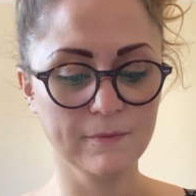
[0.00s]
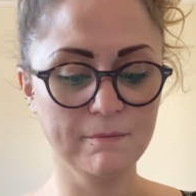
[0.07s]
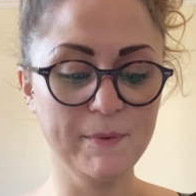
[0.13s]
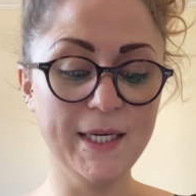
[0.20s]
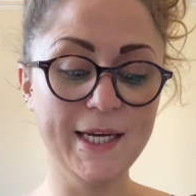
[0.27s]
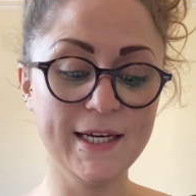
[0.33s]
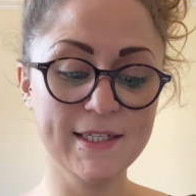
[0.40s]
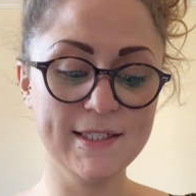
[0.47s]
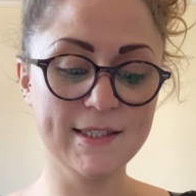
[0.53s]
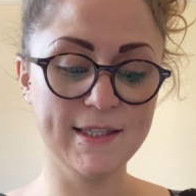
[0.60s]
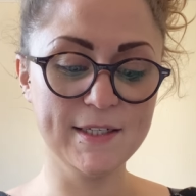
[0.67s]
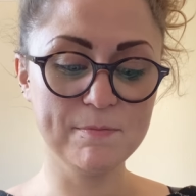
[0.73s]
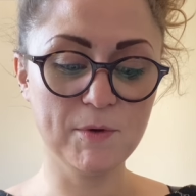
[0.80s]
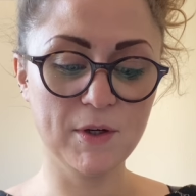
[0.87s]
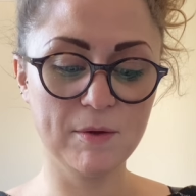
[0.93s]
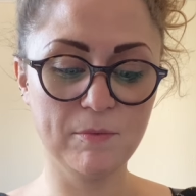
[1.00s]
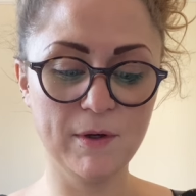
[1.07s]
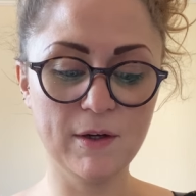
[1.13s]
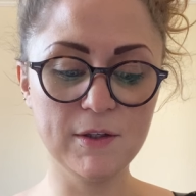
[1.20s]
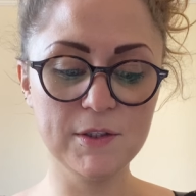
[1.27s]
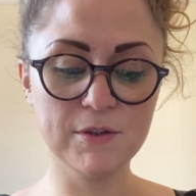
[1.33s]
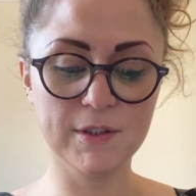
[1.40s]
P.S. This morning we
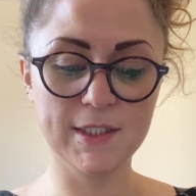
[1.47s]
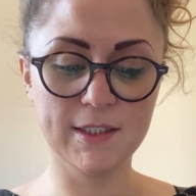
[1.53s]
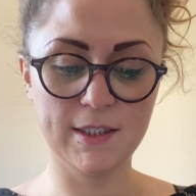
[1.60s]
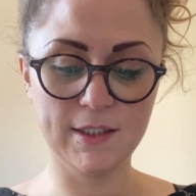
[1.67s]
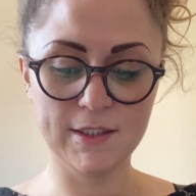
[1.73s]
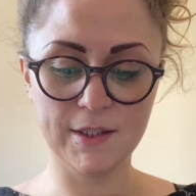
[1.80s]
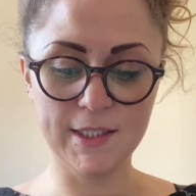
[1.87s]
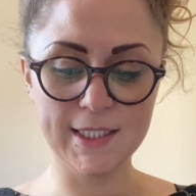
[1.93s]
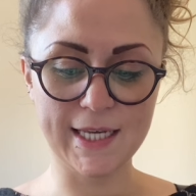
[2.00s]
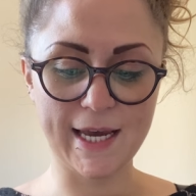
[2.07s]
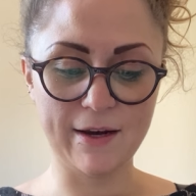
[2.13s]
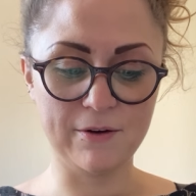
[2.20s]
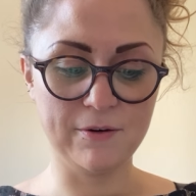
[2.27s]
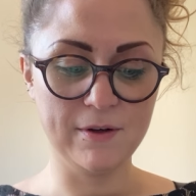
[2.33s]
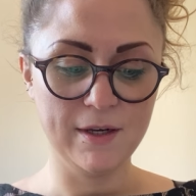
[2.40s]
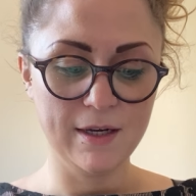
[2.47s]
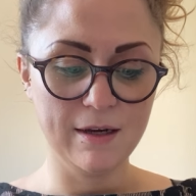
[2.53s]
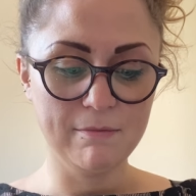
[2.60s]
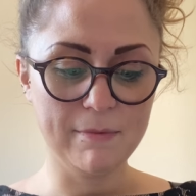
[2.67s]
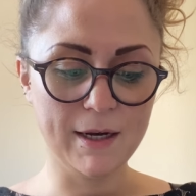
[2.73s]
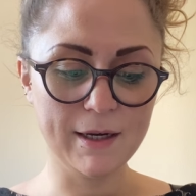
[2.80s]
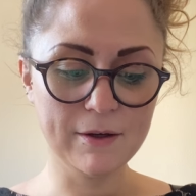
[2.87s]
all took turns on the scale.
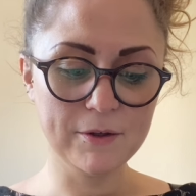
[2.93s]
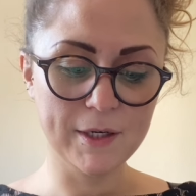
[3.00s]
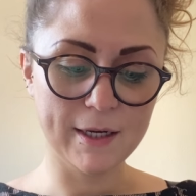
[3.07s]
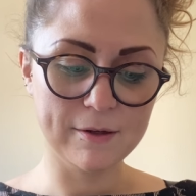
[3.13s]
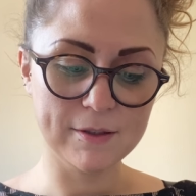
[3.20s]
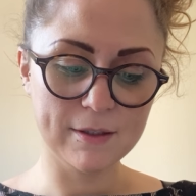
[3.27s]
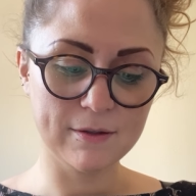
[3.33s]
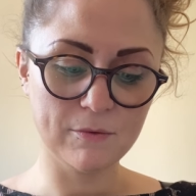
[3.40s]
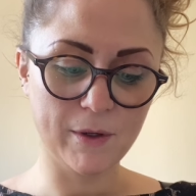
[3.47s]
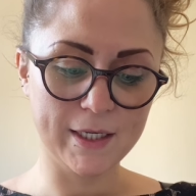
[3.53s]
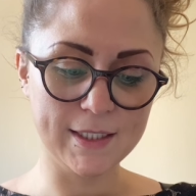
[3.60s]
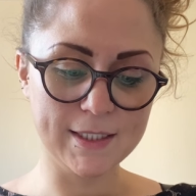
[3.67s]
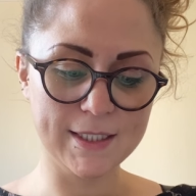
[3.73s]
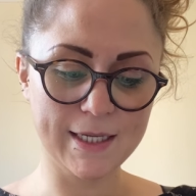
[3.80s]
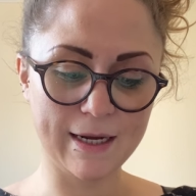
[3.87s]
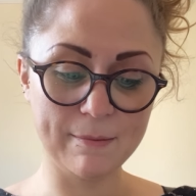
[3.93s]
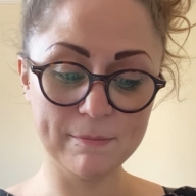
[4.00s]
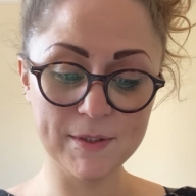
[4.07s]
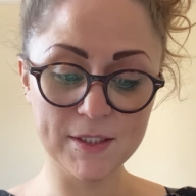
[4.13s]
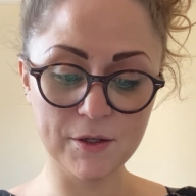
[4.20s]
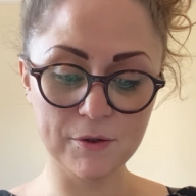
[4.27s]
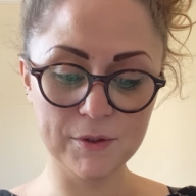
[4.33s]
Margot now weighs 9
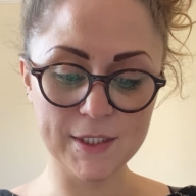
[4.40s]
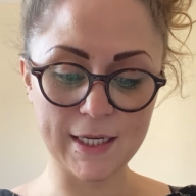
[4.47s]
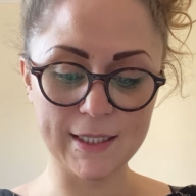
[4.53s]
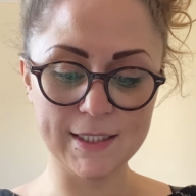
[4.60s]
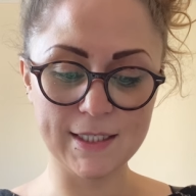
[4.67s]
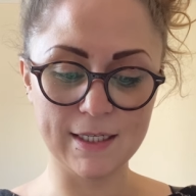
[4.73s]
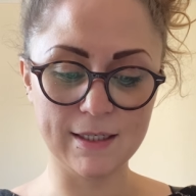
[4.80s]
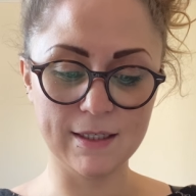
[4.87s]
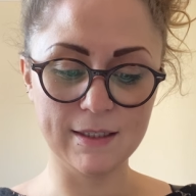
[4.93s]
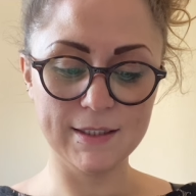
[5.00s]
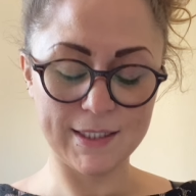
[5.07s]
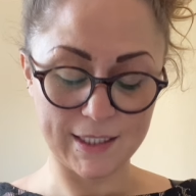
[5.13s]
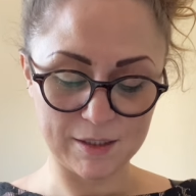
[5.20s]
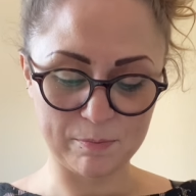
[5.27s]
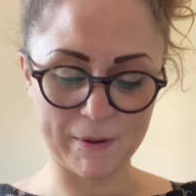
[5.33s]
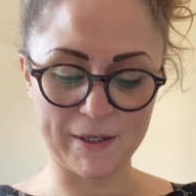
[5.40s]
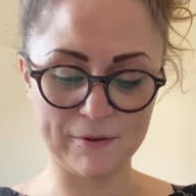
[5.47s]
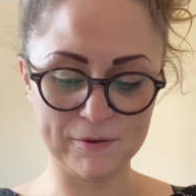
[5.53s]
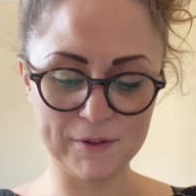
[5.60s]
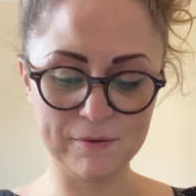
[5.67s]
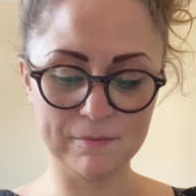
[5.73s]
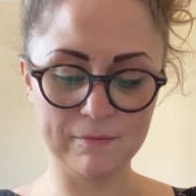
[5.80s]
stone 10 6
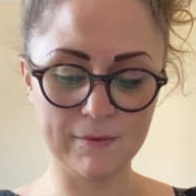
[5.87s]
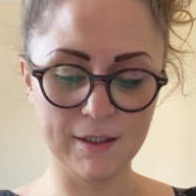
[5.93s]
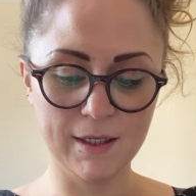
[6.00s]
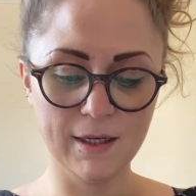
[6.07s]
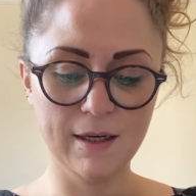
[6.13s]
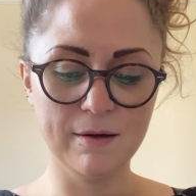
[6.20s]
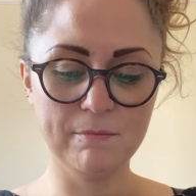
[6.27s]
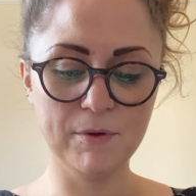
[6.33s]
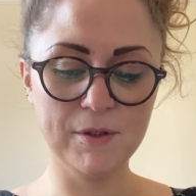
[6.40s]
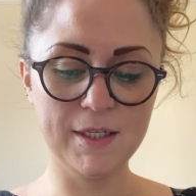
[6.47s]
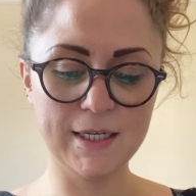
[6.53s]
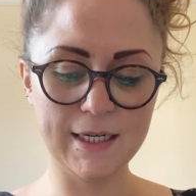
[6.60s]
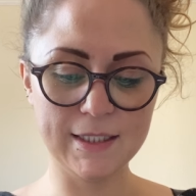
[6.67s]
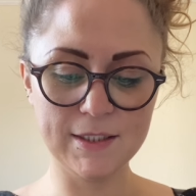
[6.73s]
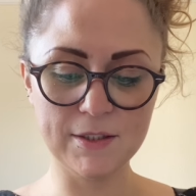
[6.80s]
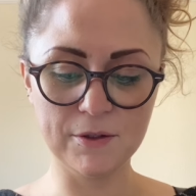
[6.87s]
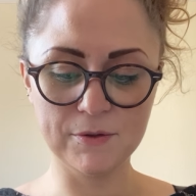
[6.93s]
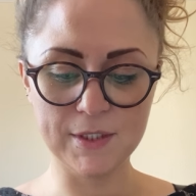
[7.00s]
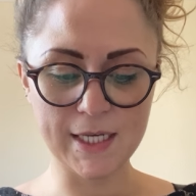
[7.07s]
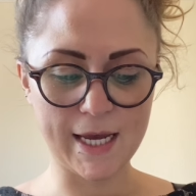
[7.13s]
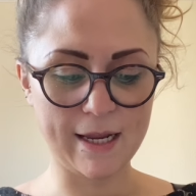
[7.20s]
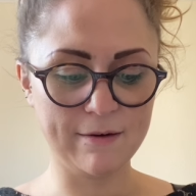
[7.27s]
pounds. Mother 9
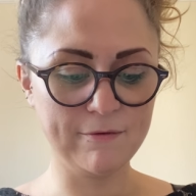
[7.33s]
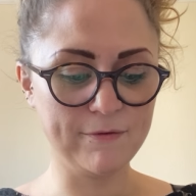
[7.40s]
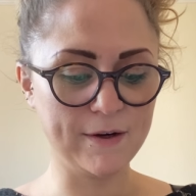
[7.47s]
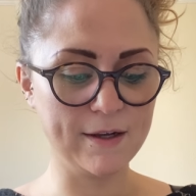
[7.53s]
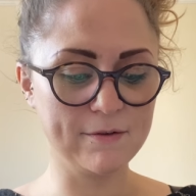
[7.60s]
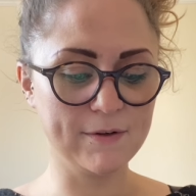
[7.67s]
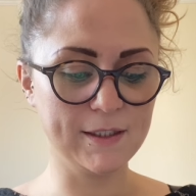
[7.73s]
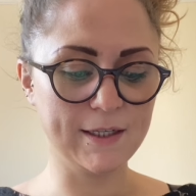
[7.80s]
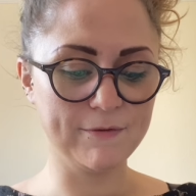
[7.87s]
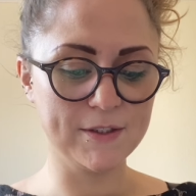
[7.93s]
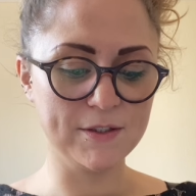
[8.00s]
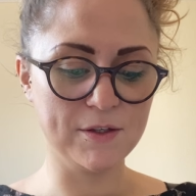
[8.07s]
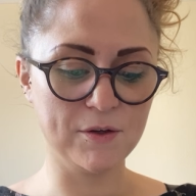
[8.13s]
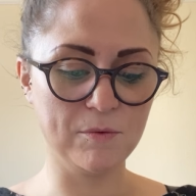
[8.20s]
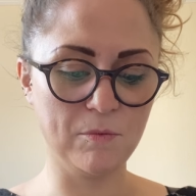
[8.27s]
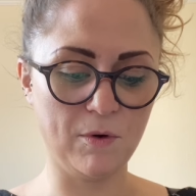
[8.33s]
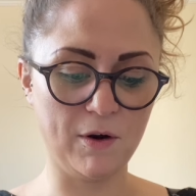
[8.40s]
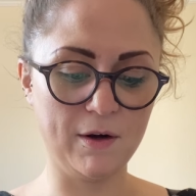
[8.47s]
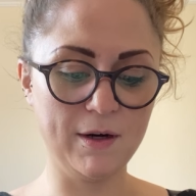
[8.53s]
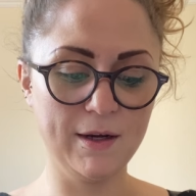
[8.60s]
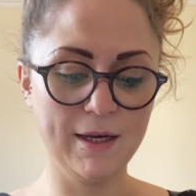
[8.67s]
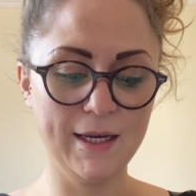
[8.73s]
stone 10. Father 11 stone
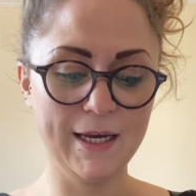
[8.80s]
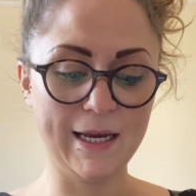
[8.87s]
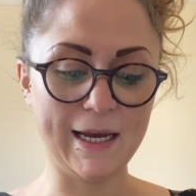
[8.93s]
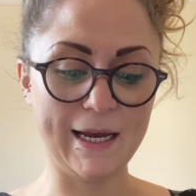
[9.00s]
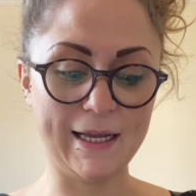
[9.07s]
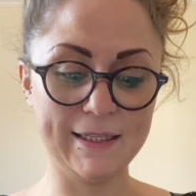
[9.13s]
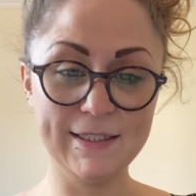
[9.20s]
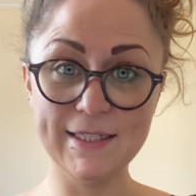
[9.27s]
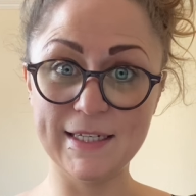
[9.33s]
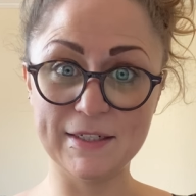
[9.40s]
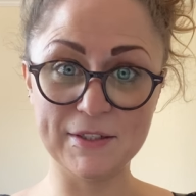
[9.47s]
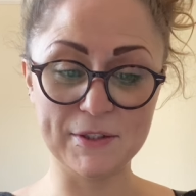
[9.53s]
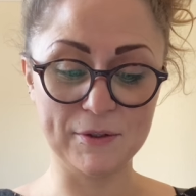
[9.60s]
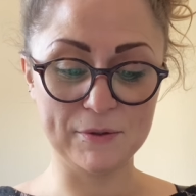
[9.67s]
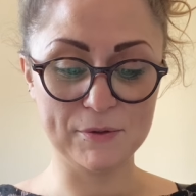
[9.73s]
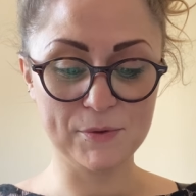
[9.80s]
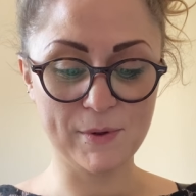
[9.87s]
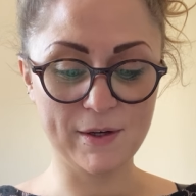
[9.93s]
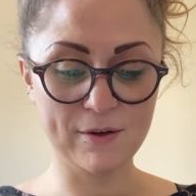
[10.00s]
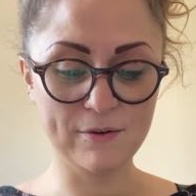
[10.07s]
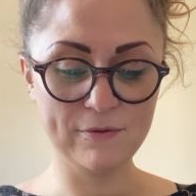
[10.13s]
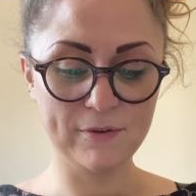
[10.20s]
1. Anne 6 stone
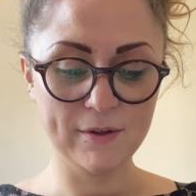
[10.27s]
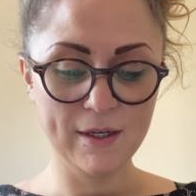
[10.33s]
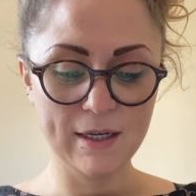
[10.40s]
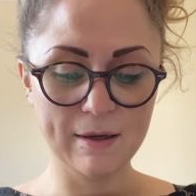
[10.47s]
12.